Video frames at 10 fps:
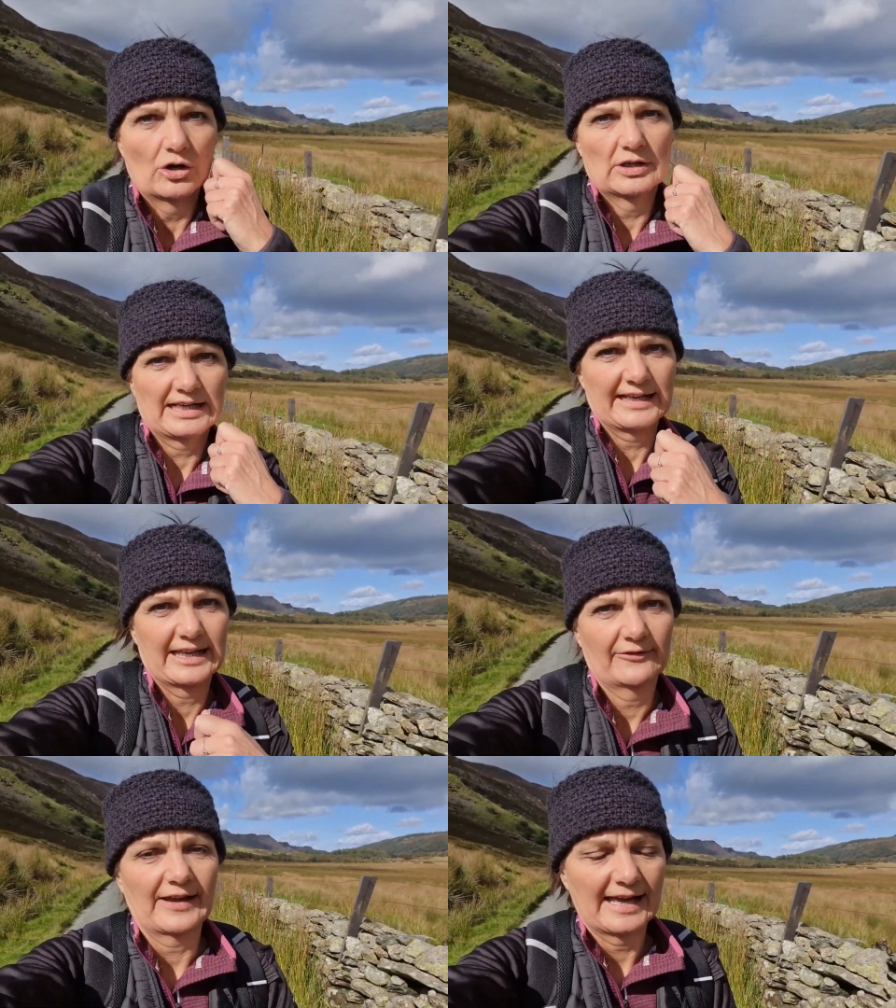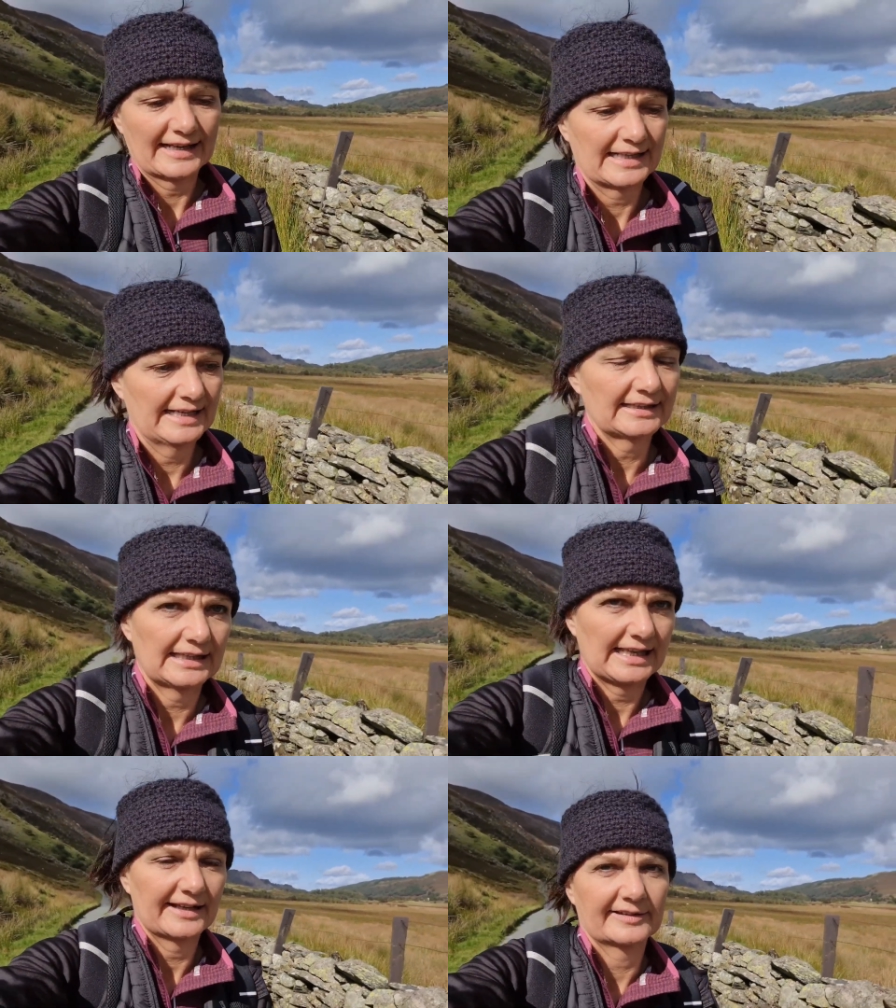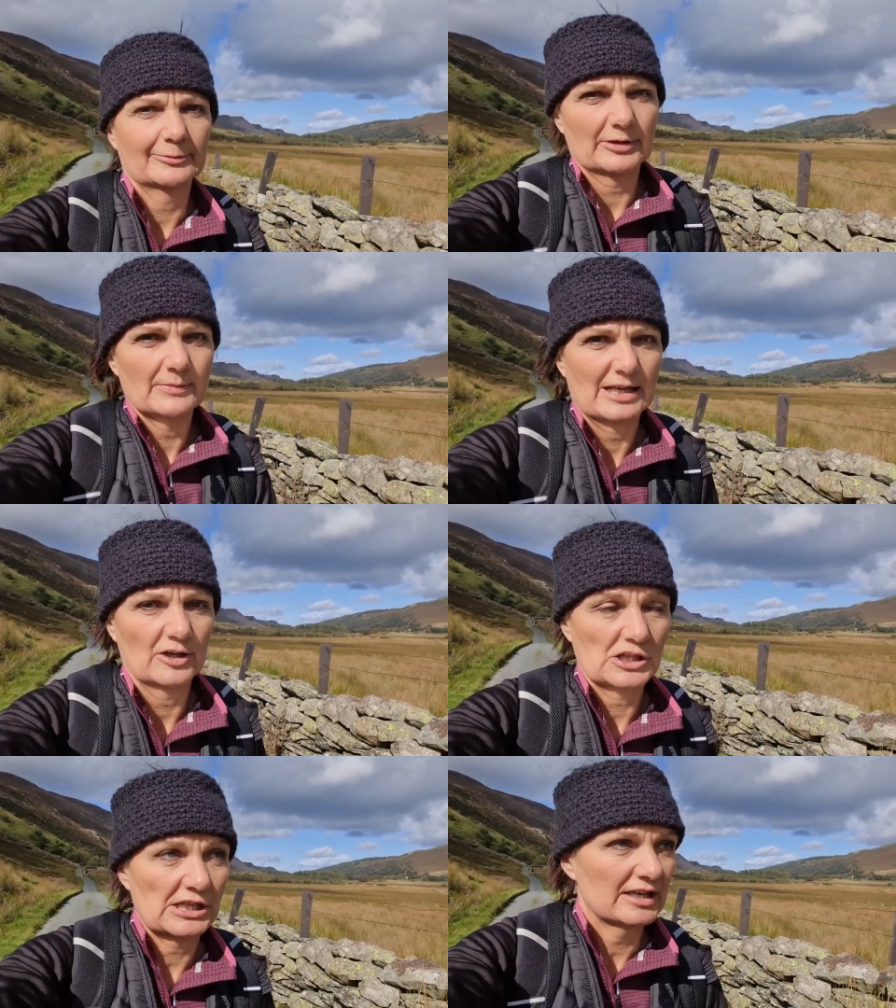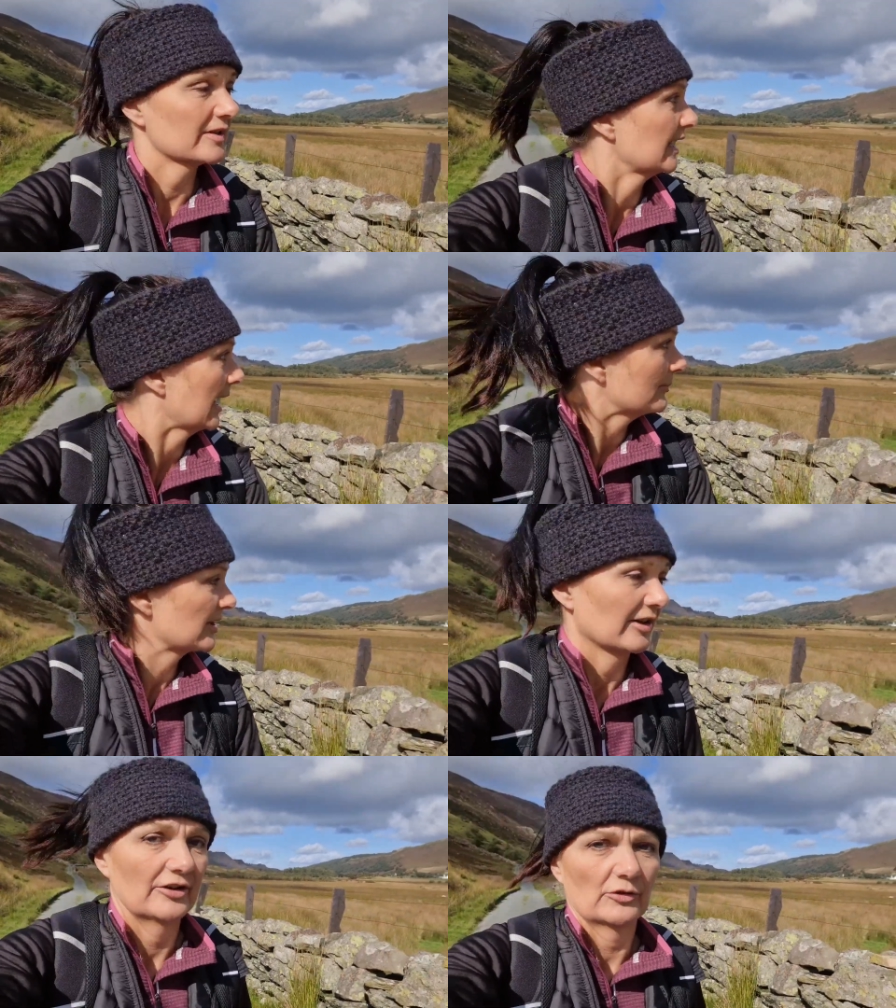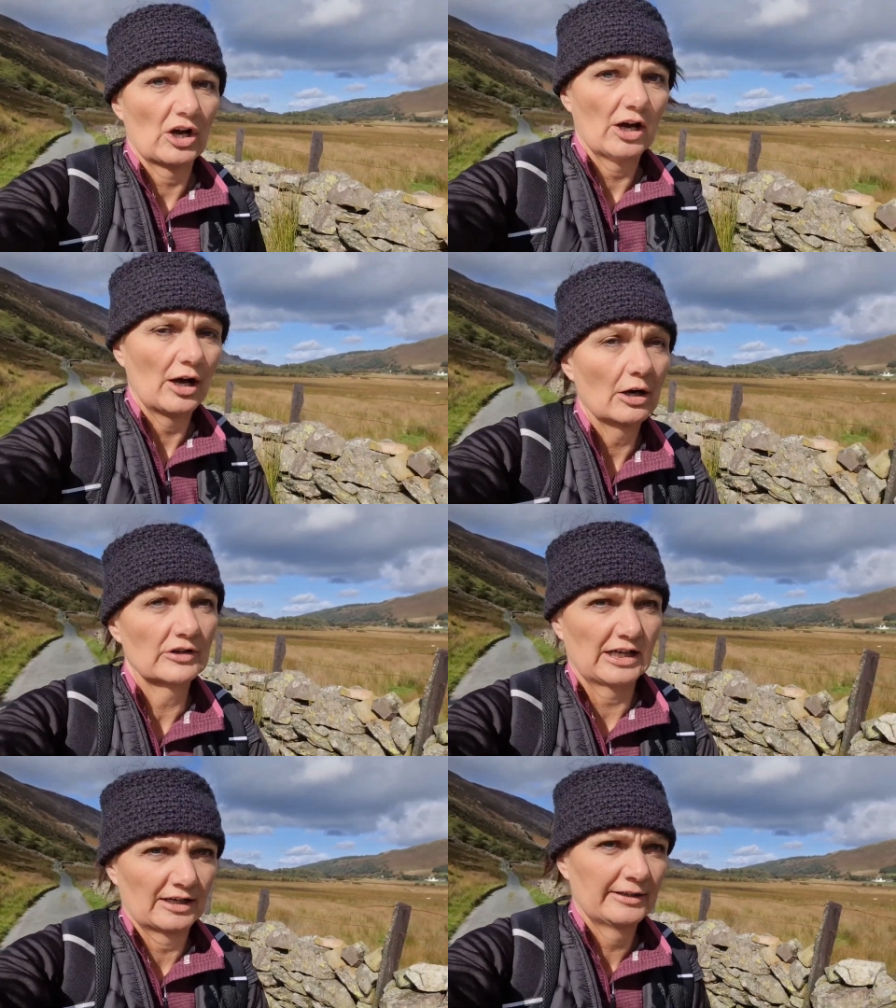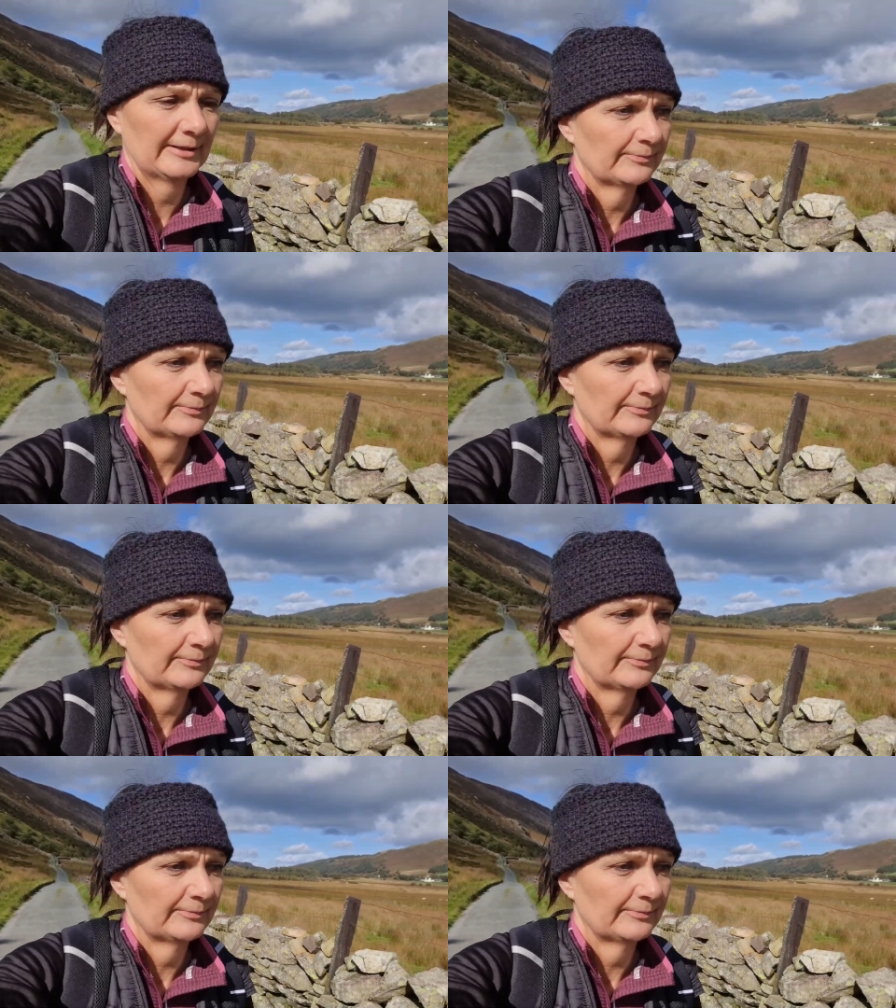unlike if I had Little Legs with me, because she's an absolute horror.